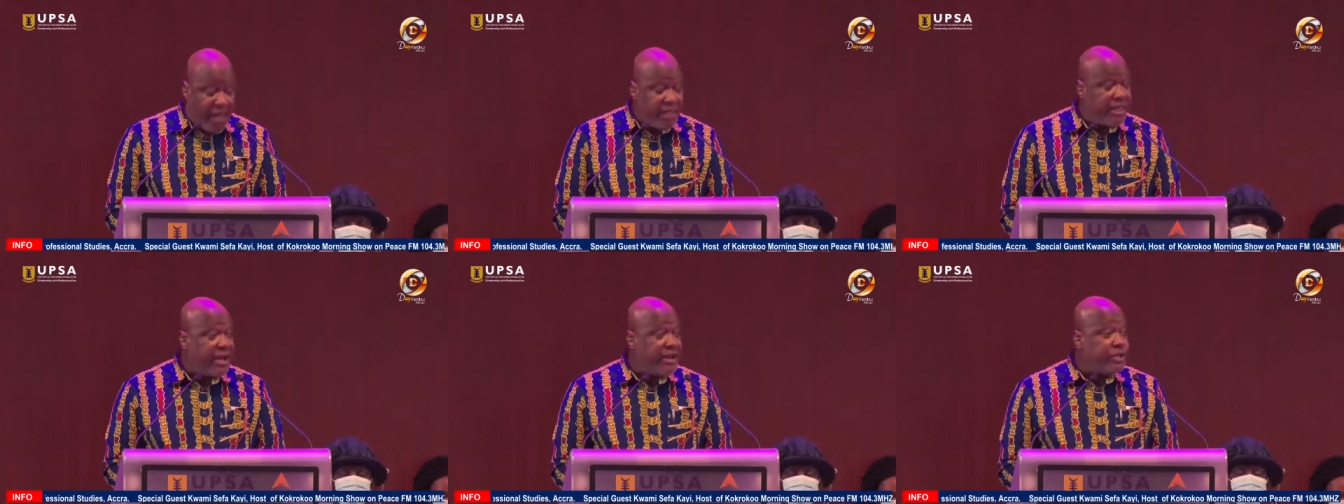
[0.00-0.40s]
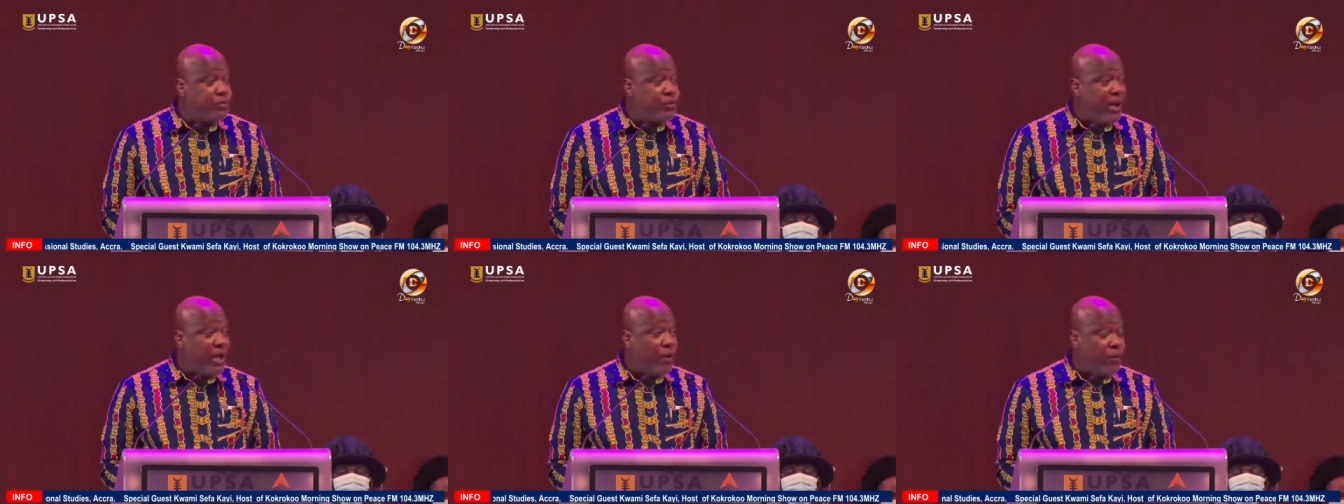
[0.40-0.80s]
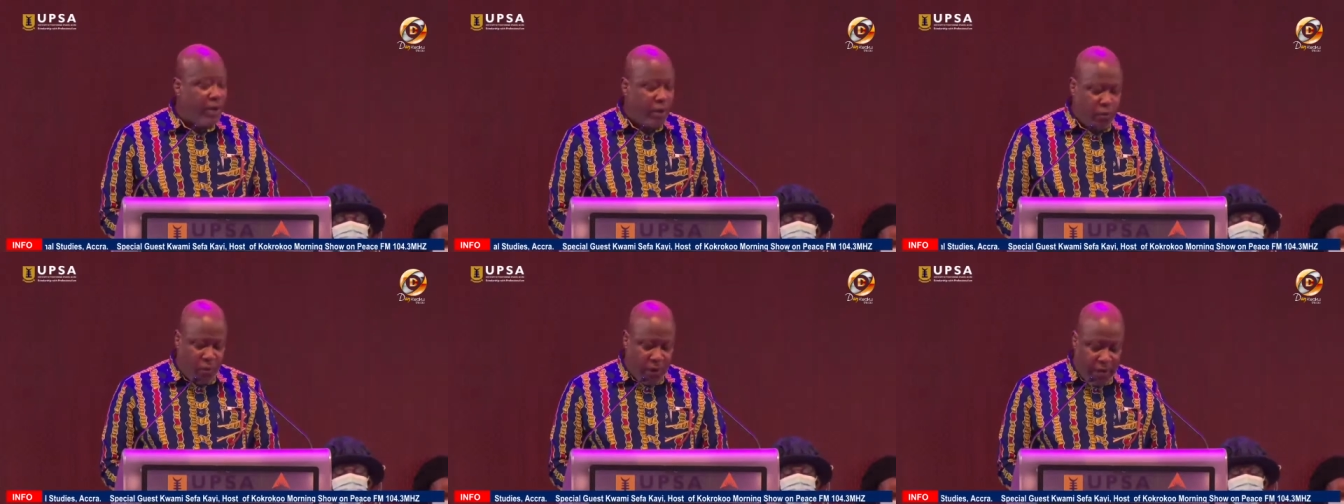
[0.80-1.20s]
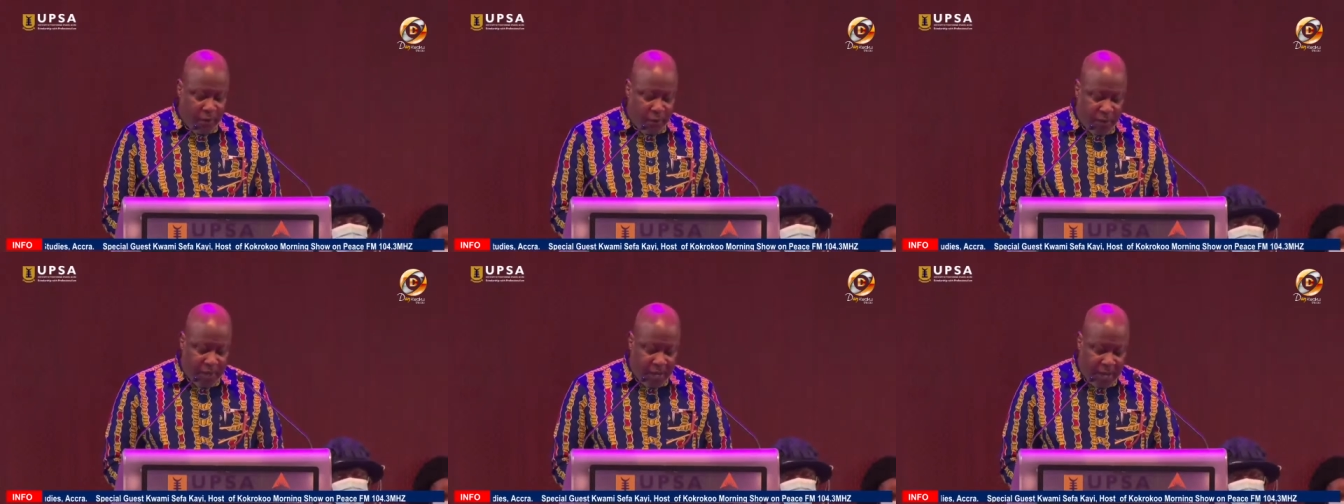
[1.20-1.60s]
and that is why we're
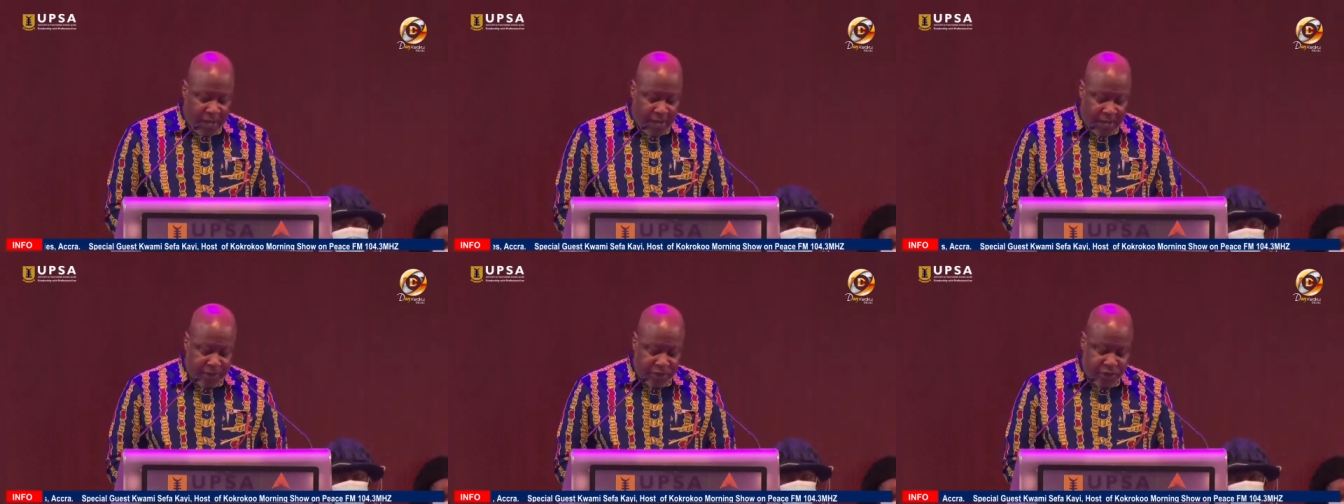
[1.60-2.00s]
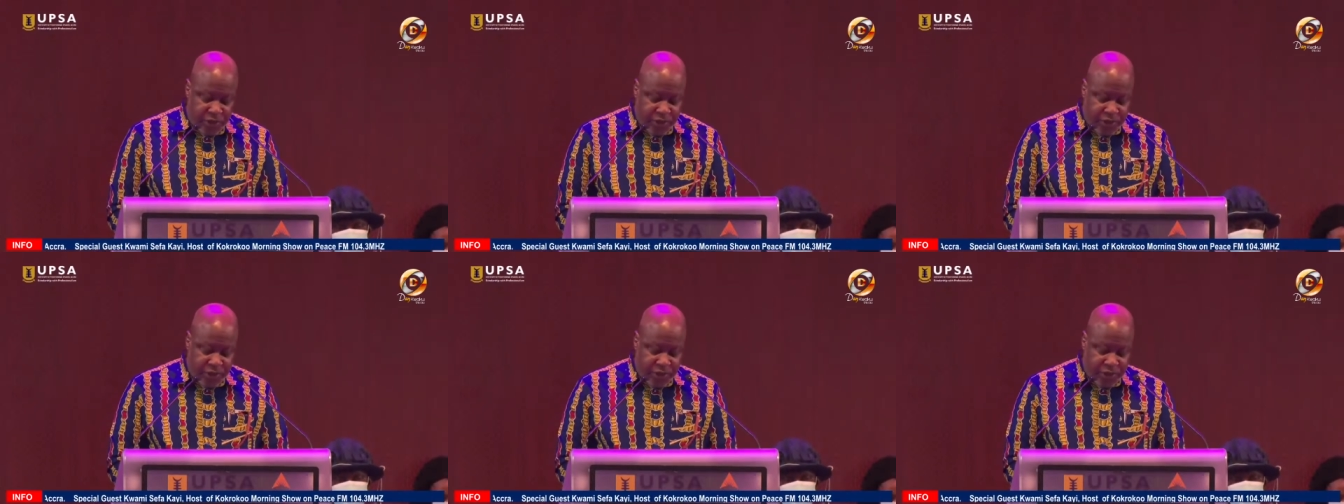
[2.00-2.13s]
where we are